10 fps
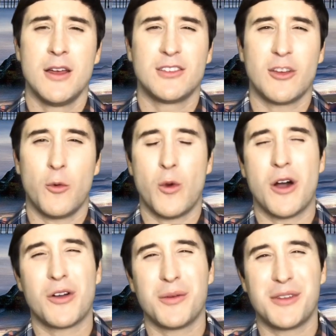So
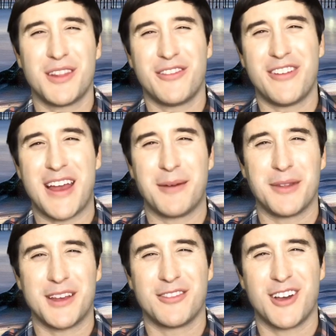welcome to the
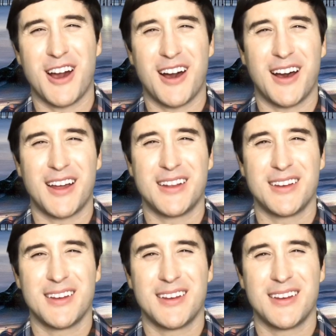family of God.